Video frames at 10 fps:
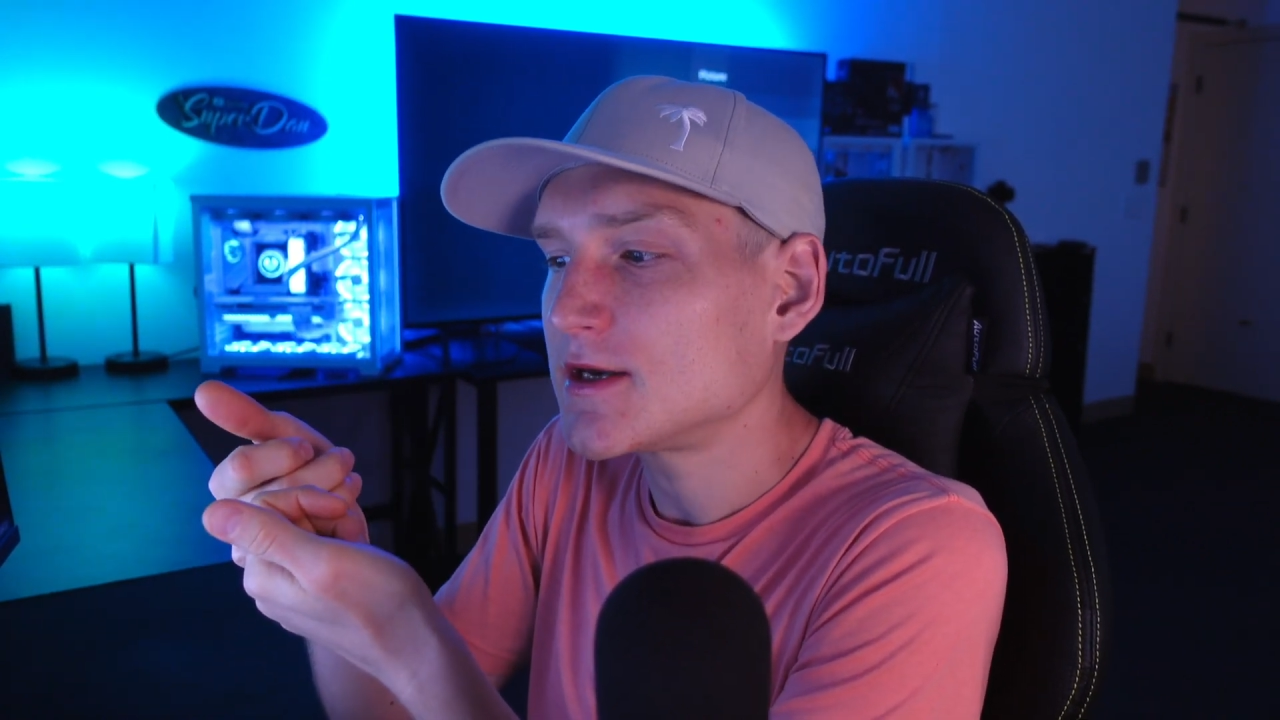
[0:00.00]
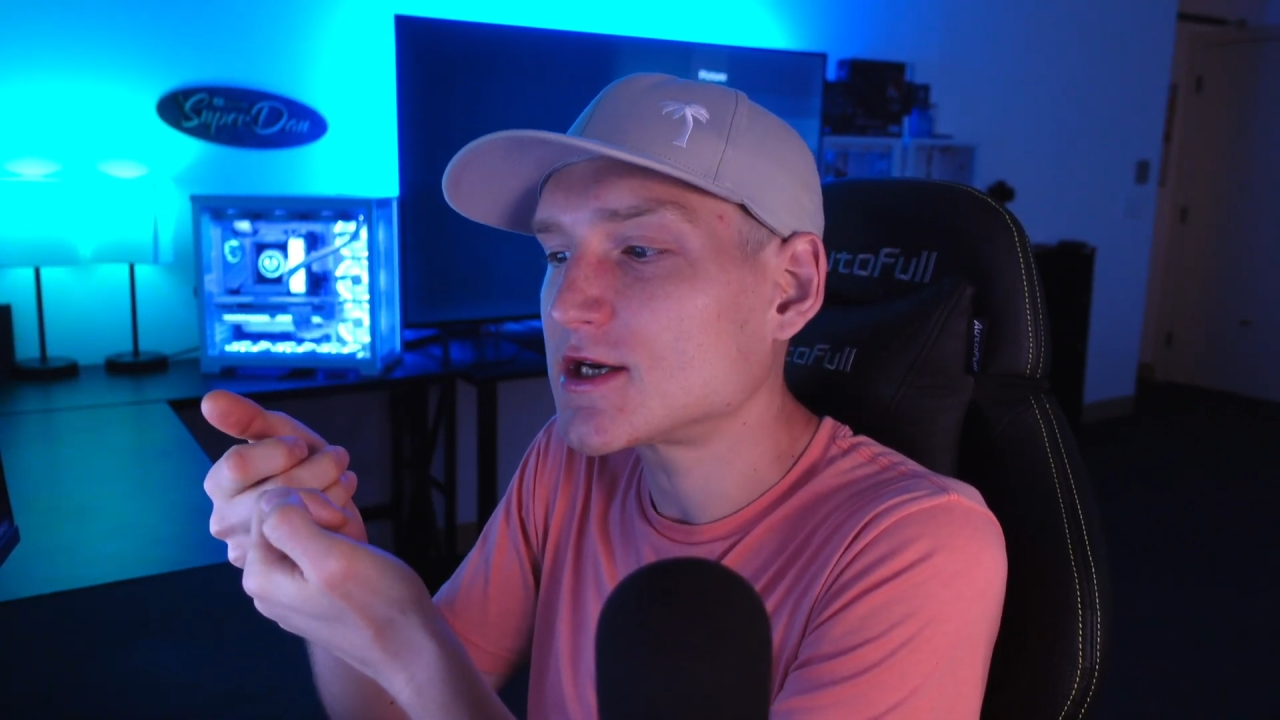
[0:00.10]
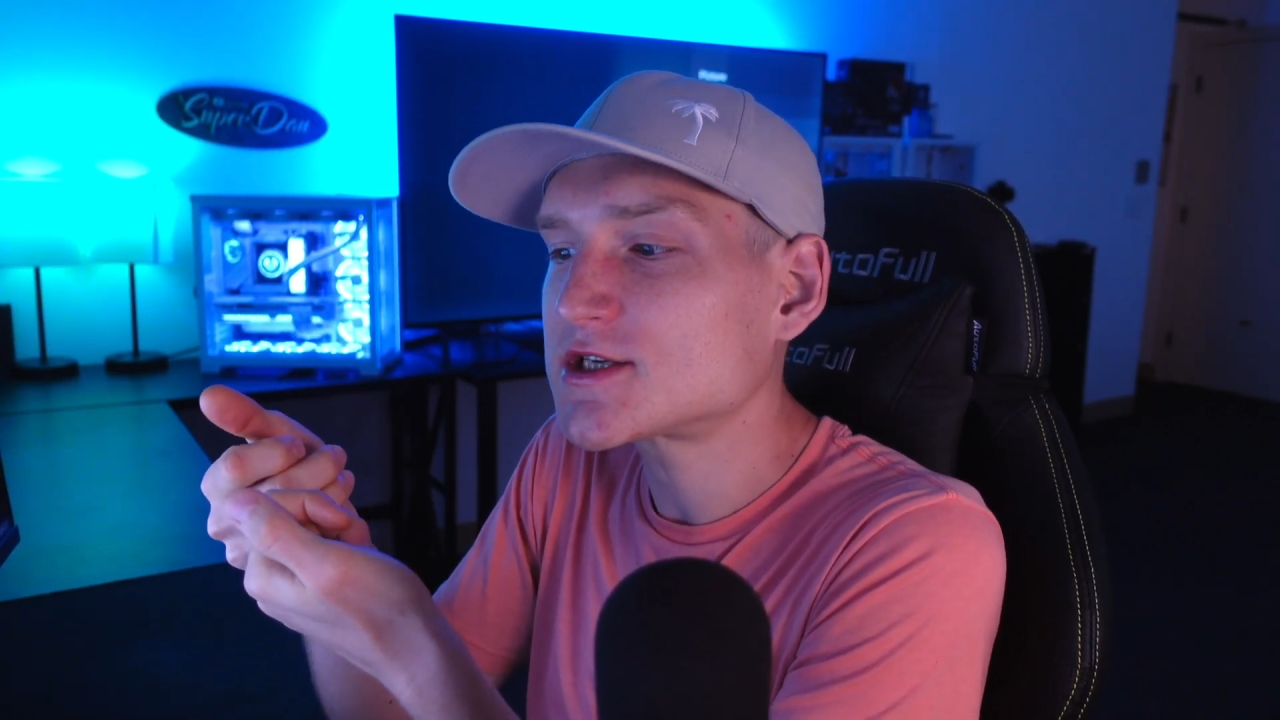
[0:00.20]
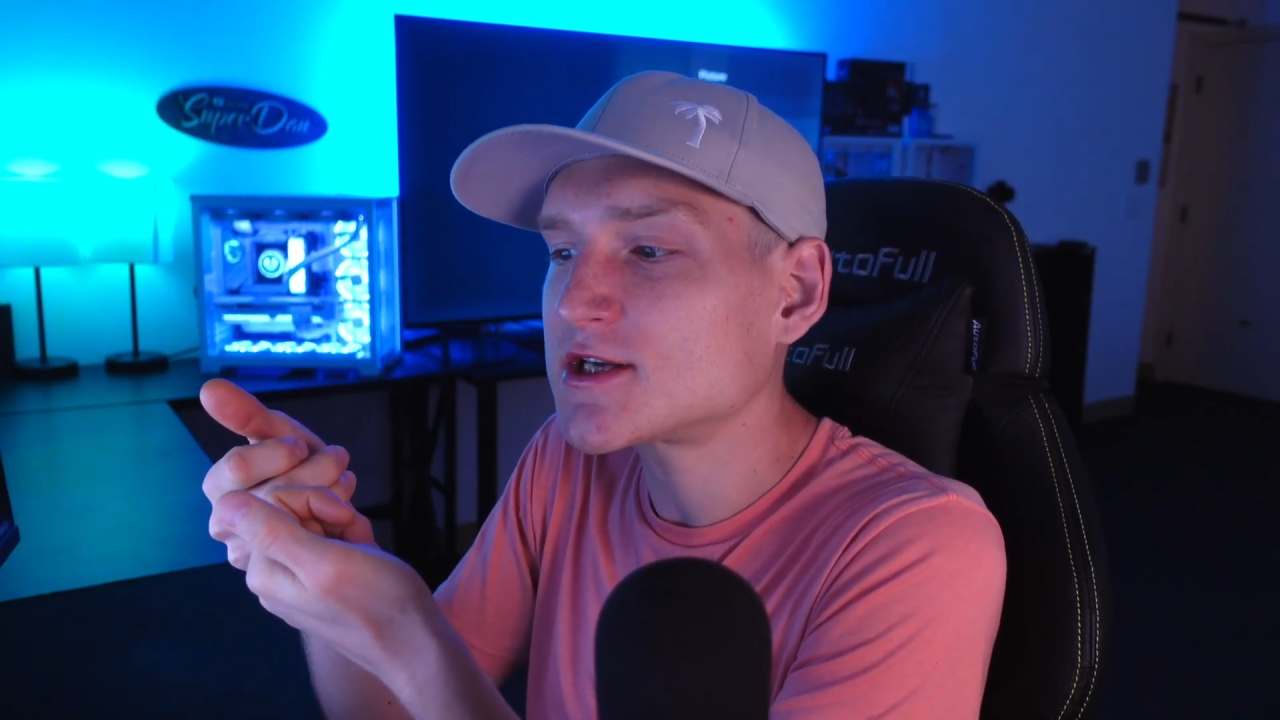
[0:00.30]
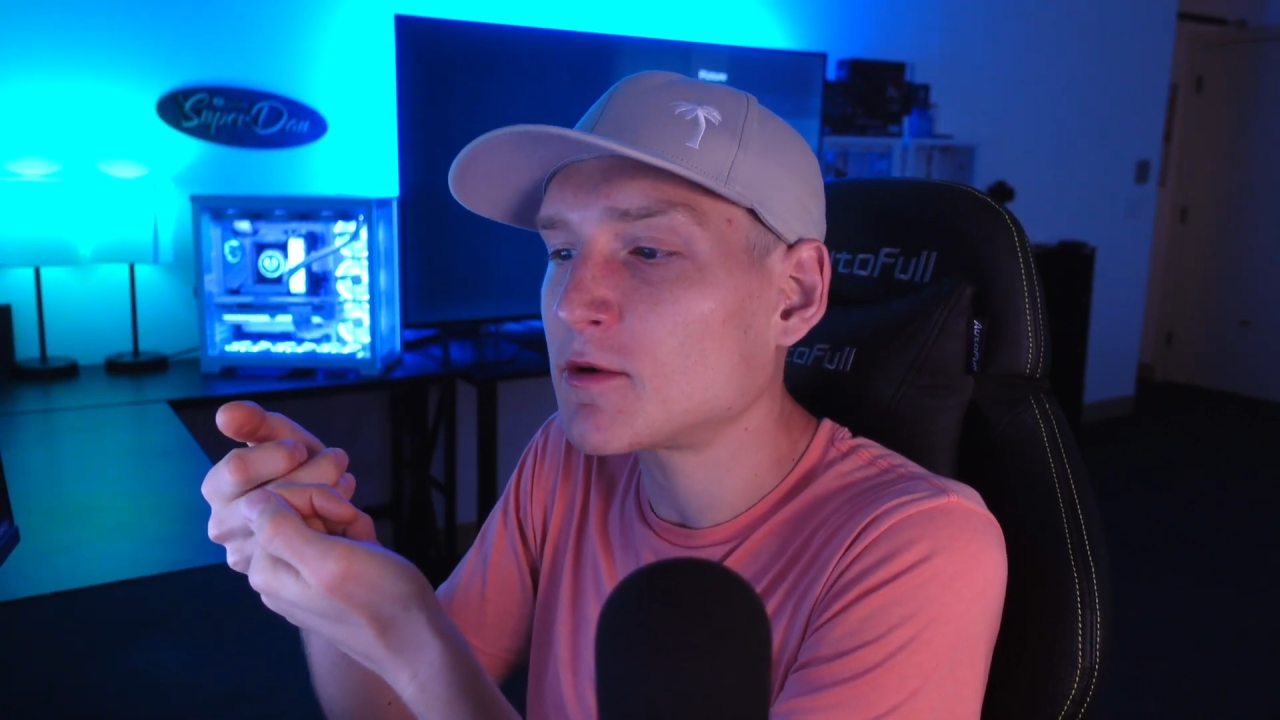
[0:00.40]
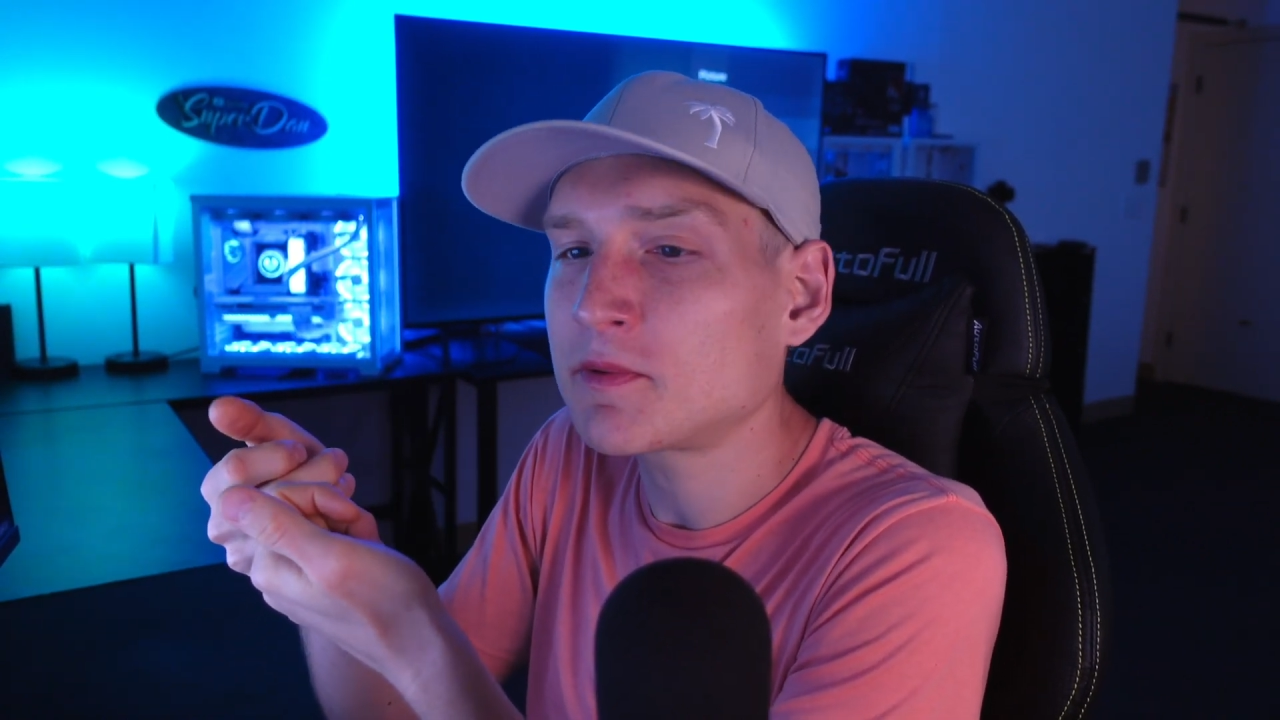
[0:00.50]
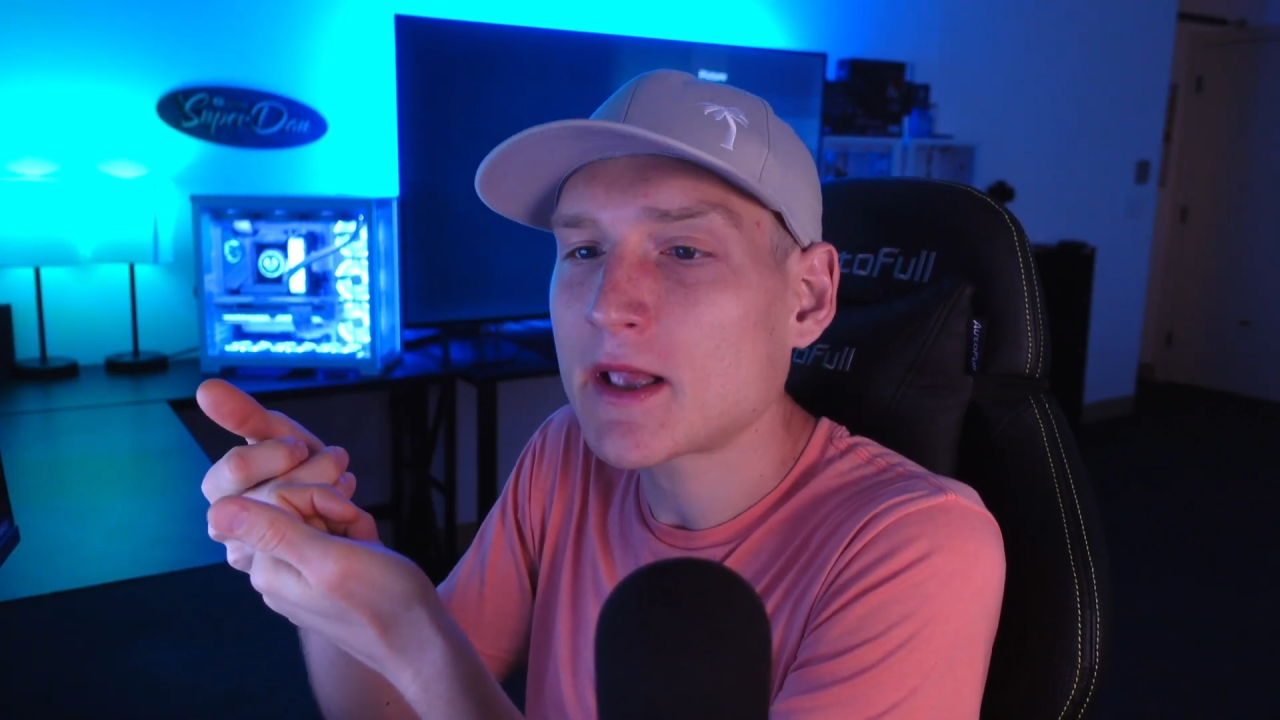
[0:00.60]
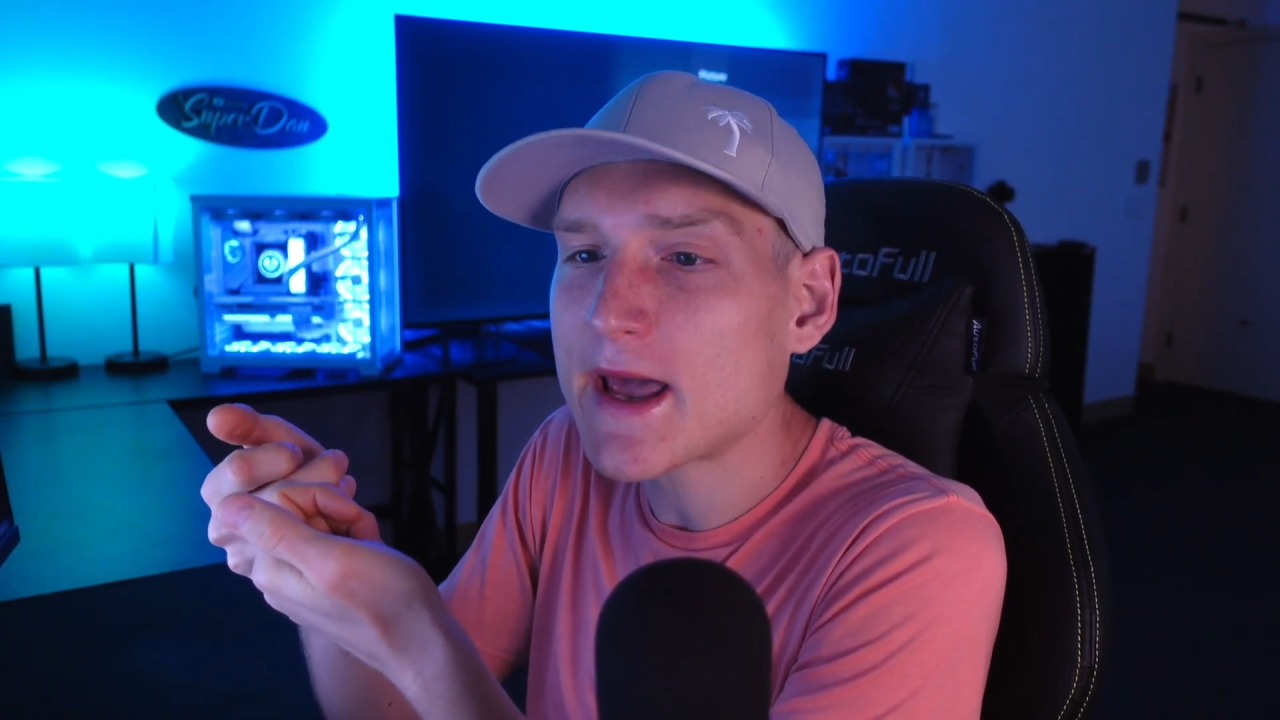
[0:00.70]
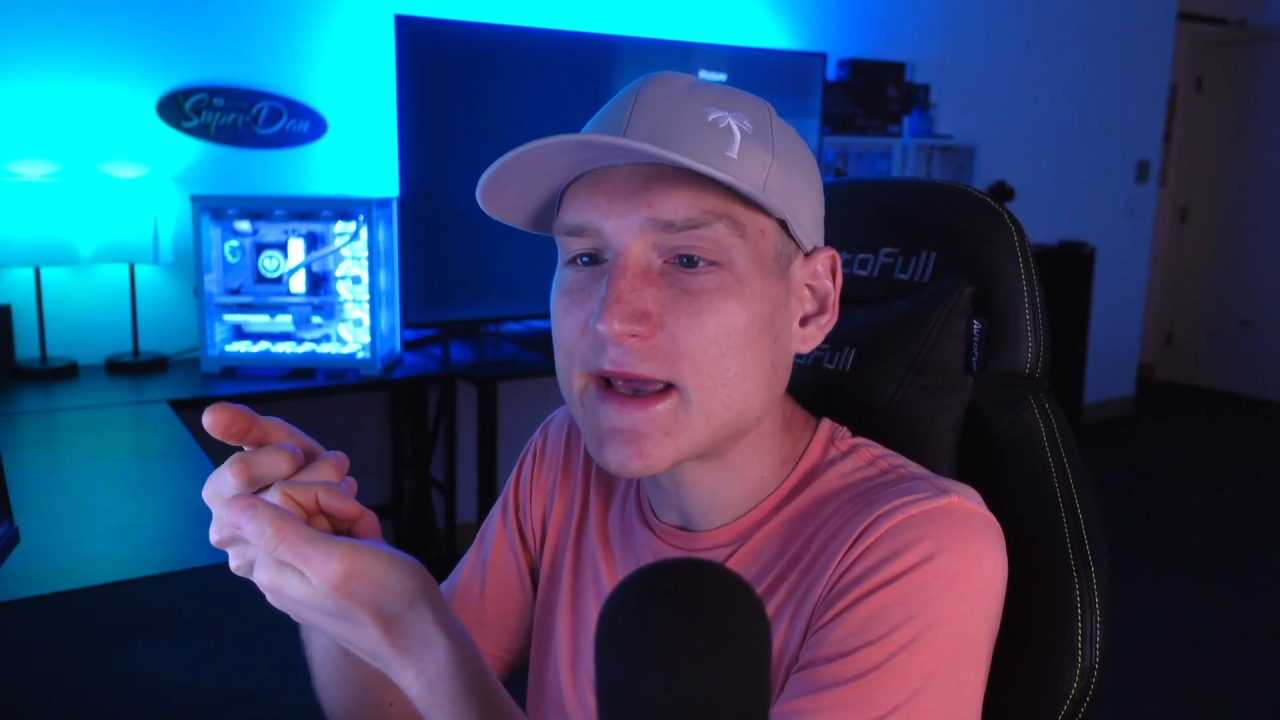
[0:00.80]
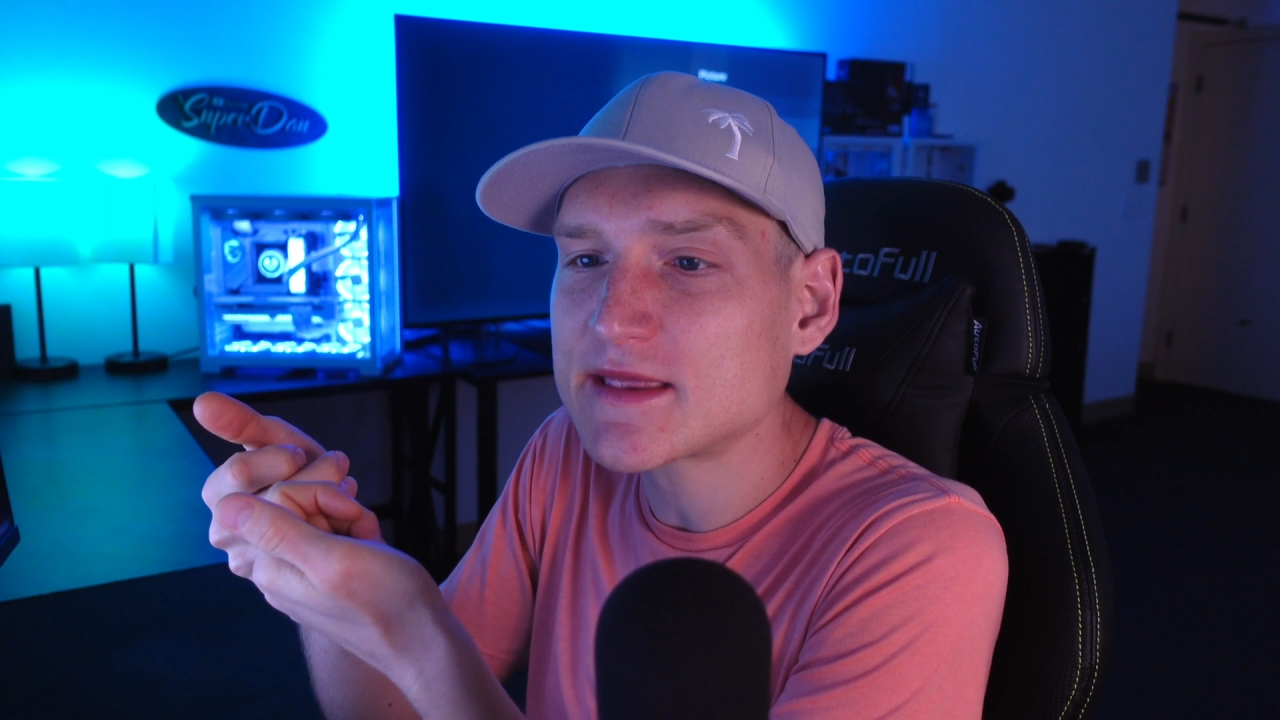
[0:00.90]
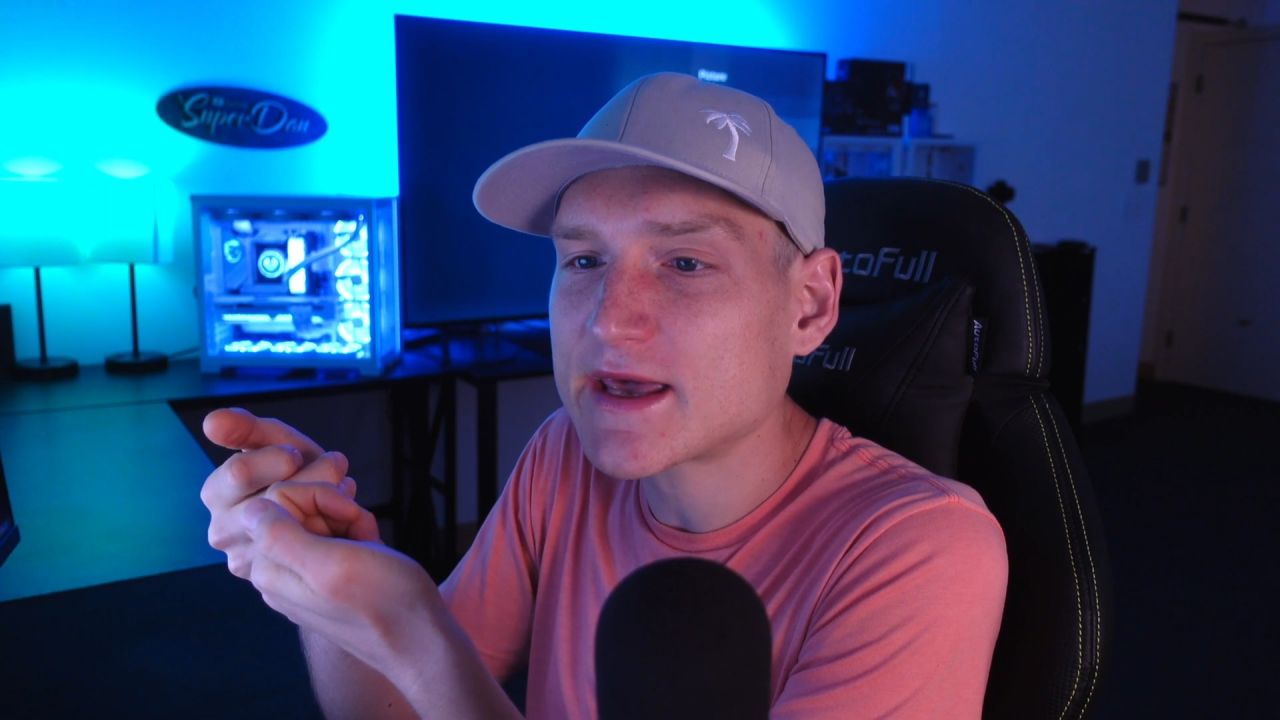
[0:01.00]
you're still playing